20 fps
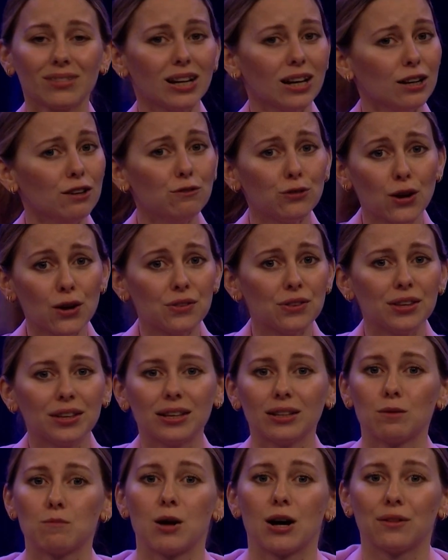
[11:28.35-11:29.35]
if you're
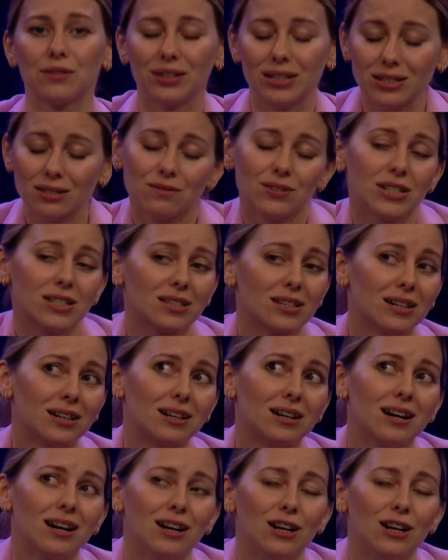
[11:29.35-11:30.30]
thinking about this visa,